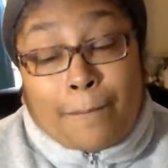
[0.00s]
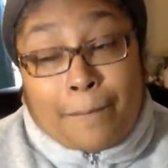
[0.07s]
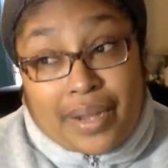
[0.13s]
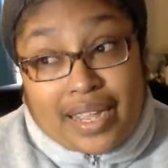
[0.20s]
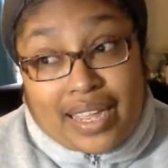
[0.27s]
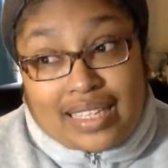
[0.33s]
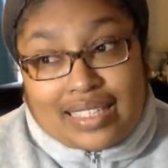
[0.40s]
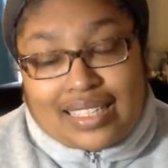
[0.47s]

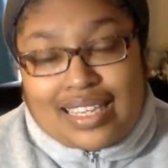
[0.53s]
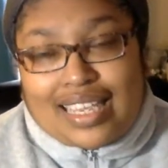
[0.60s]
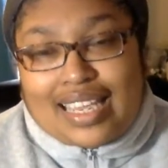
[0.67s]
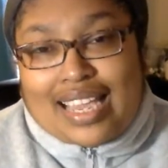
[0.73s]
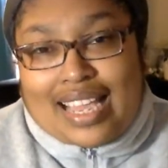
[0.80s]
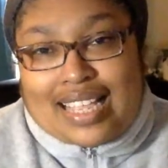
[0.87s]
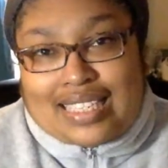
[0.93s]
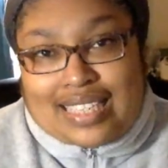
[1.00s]
but
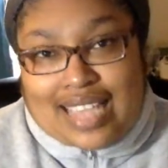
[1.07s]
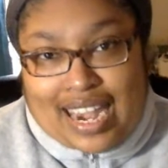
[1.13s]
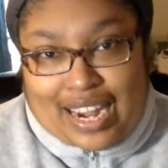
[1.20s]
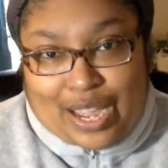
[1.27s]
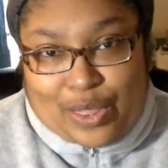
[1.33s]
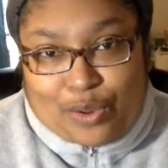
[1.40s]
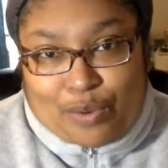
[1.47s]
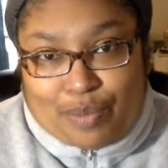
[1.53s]
it's
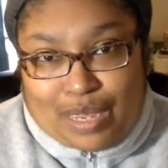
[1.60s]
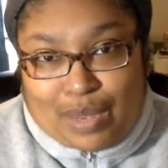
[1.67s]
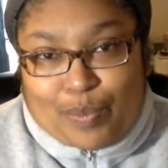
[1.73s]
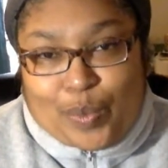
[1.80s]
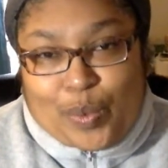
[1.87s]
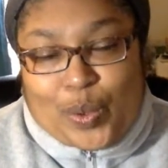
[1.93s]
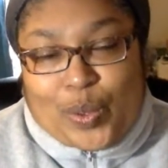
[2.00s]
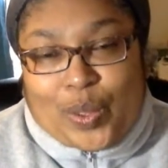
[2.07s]
citing other
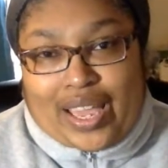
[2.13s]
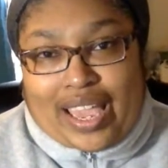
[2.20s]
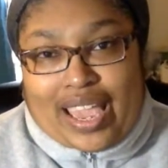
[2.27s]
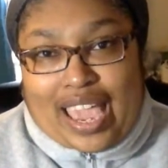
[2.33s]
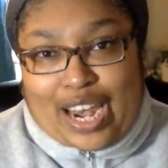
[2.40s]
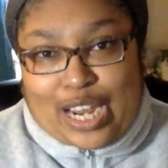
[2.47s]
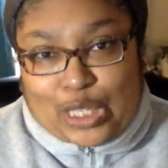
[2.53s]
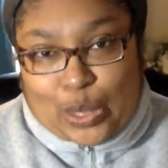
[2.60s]
people
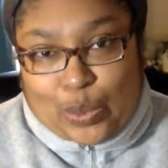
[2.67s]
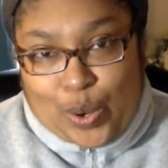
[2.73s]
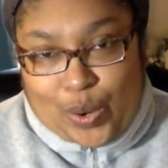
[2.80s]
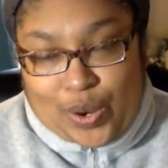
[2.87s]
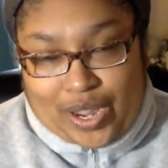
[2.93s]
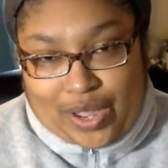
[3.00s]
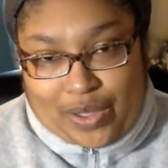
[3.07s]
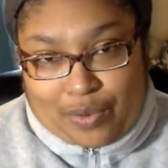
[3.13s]
and it's
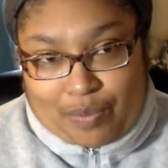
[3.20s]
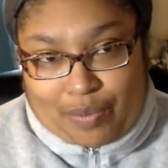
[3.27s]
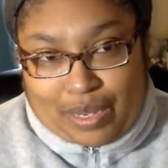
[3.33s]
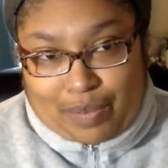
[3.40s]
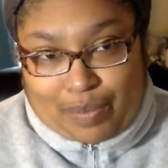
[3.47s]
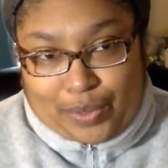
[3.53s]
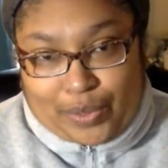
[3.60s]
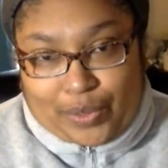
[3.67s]
quoting other
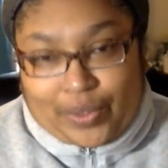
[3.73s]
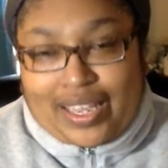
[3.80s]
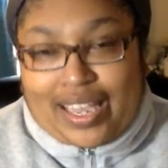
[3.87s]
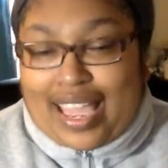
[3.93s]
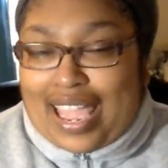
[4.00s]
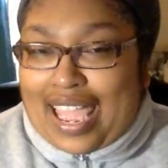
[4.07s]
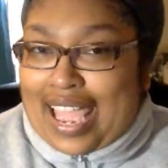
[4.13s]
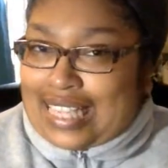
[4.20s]
people.
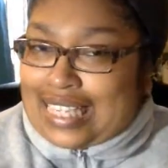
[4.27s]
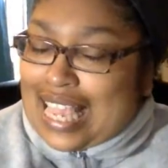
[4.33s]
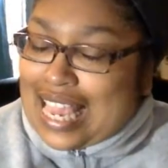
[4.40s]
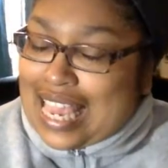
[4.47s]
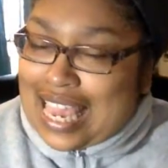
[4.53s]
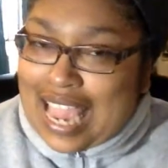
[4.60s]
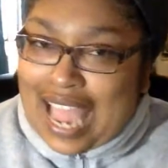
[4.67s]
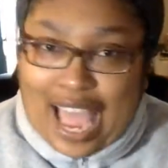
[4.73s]
It's
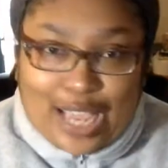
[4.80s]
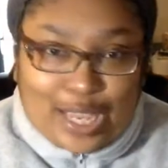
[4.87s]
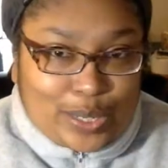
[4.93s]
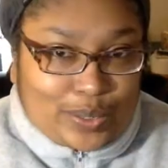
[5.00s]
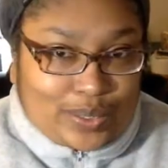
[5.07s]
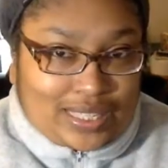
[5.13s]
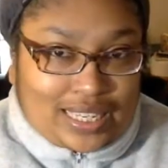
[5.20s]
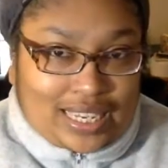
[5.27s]
not
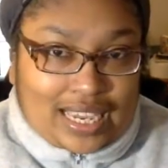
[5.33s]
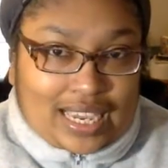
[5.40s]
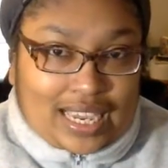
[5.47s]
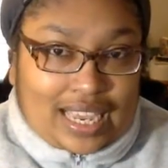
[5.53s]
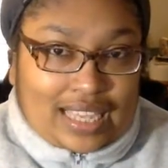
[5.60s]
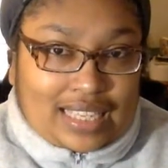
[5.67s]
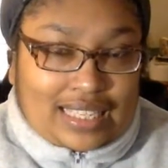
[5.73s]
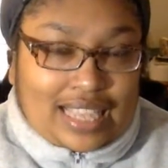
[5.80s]
using
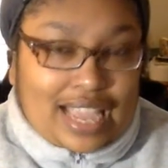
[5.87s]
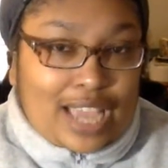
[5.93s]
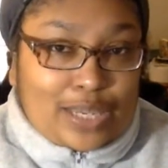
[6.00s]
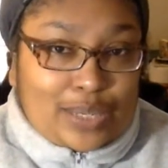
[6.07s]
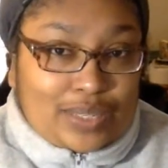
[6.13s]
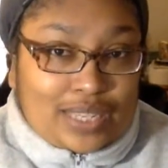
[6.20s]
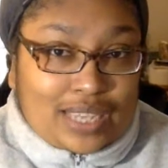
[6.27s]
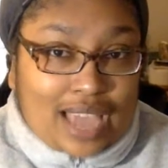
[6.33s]

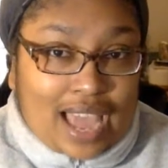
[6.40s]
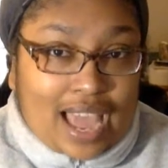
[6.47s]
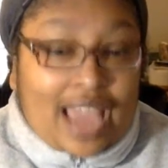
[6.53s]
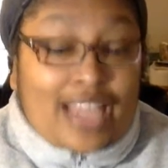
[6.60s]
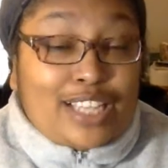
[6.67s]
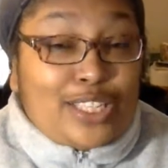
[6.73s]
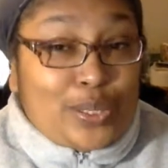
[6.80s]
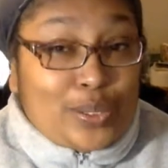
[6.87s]
I,
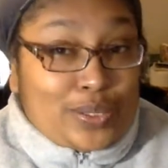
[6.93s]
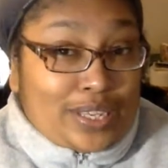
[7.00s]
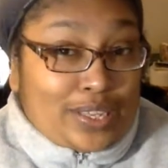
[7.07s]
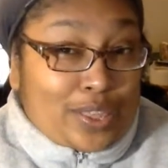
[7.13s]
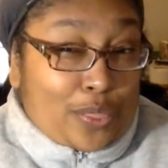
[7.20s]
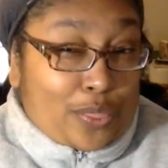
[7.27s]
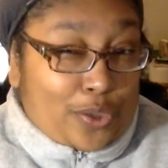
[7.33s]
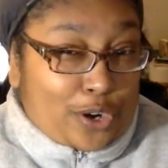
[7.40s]
it's
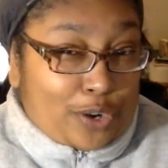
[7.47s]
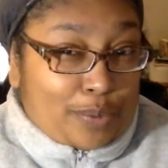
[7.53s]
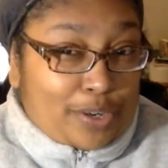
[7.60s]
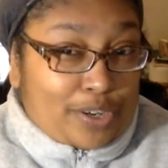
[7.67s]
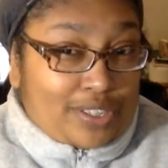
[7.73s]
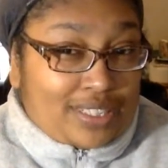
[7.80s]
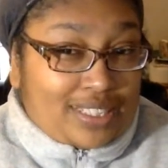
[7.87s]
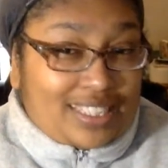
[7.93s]
using the third
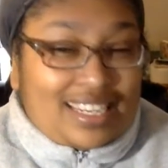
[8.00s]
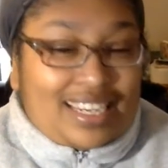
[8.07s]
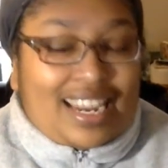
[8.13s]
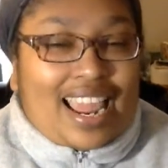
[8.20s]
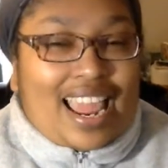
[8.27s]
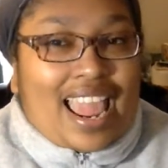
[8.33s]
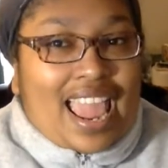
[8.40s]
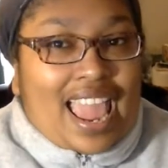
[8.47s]
person,
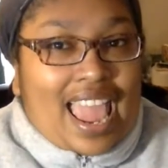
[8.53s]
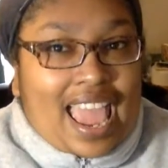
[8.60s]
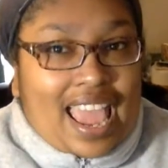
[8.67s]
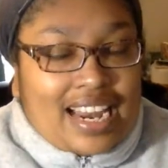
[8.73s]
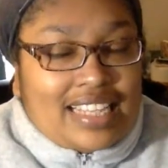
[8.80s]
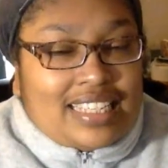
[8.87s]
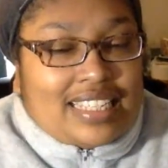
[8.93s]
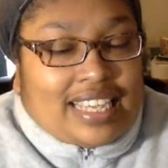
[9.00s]

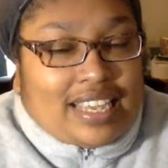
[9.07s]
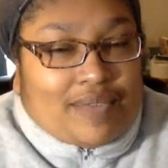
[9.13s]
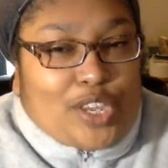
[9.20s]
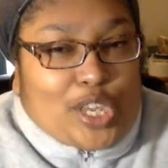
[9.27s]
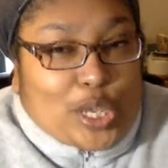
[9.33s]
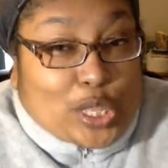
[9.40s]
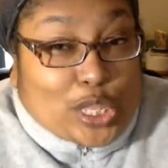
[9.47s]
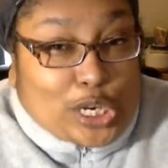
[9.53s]
and it's
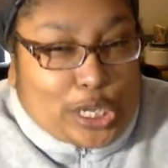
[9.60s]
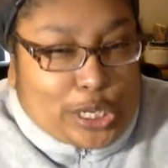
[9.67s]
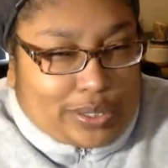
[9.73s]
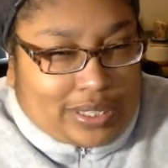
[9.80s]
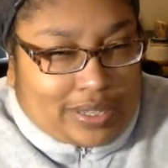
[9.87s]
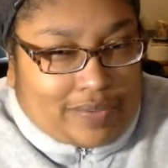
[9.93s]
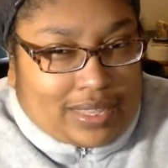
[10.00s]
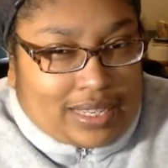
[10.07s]
giving you the
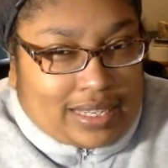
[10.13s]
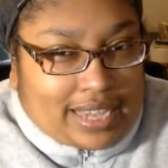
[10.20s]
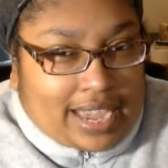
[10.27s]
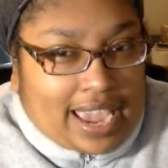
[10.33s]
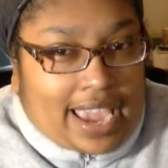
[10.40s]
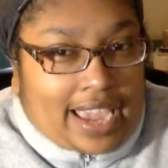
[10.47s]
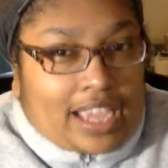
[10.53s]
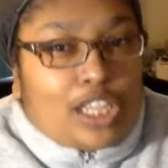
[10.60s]
news of the
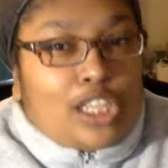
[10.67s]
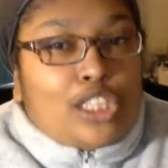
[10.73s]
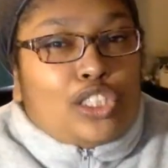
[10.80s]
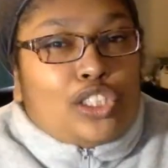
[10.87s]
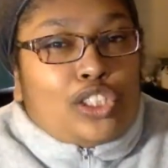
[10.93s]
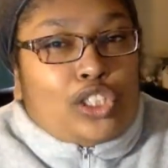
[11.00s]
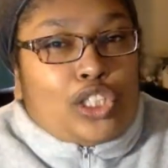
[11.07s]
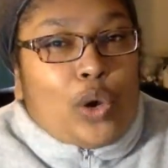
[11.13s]
day.
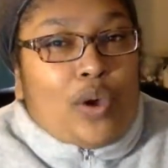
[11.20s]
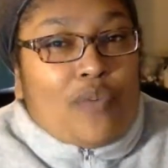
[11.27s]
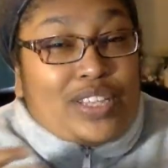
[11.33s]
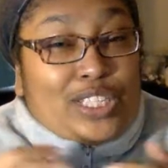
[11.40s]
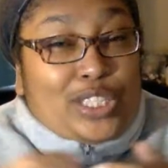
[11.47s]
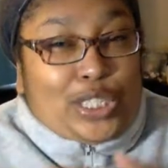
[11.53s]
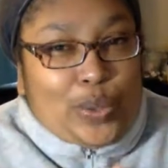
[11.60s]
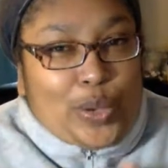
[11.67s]
So if
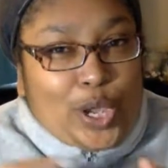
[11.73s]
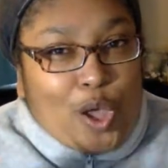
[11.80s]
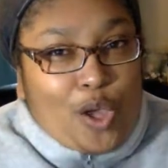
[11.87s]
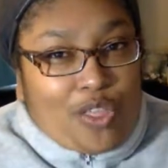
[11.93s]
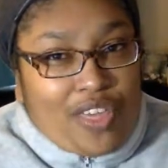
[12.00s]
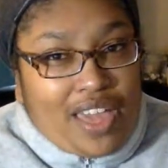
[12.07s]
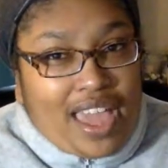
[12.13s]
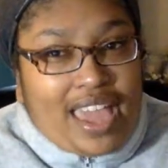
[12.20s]
it's doing
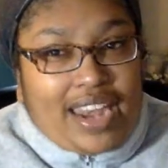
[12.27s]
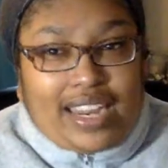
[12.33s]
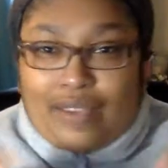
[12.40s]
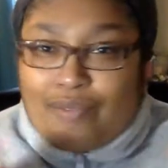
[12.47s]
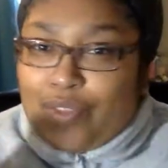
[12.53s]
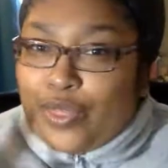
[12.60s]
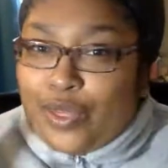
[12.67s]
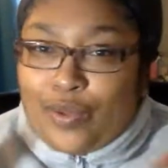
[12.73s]
all that,
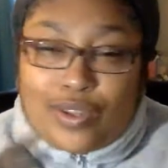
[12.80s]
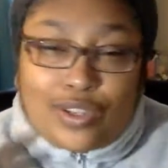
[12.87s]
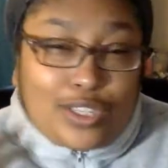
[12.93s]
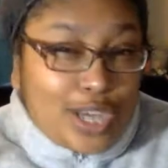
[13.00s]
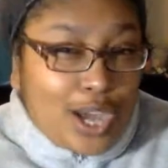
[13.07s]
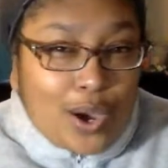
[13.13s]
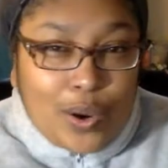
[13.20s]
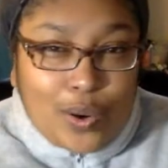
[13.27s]
even though the
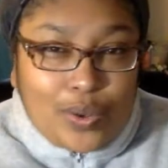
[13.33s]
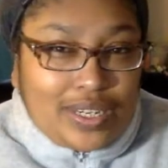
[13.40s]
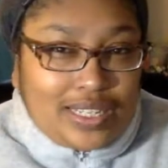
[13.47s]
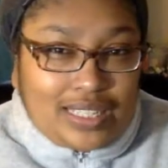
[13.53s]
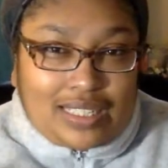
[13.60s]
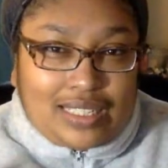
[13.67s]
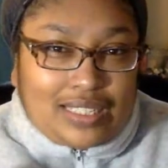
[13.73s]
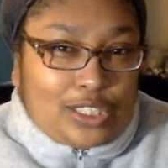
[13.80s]
tone
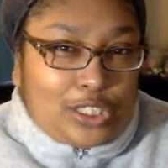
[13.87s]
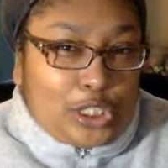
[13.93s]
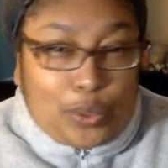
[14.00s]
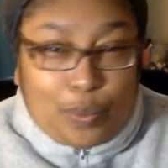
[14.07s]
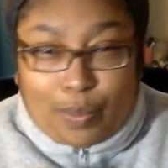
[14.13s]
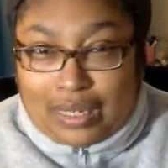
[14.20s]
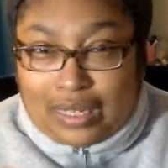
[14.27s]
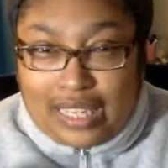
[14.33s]
is,
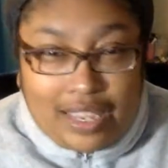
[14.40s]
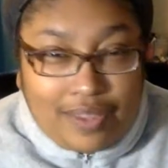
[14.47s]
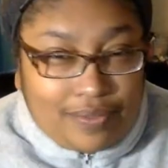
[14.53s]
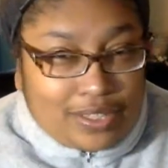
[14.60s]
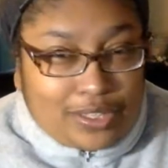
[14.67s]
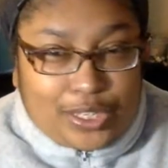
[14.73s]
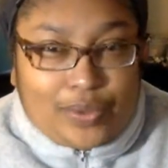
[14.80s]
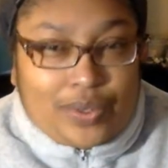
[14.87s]
you believe
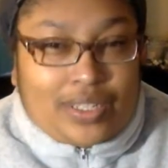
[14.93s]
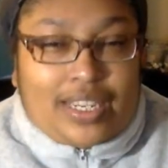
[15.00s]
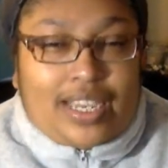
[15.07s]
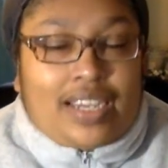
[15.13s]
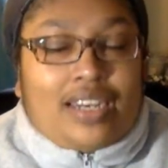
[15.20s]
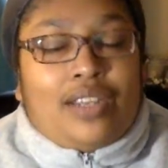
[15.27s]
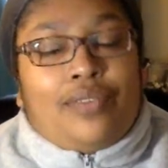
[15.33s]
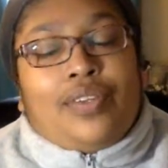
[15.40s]
the tone is
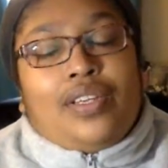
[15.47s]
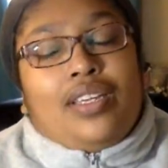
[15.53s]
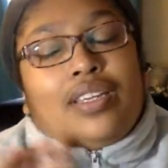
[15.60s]
negative,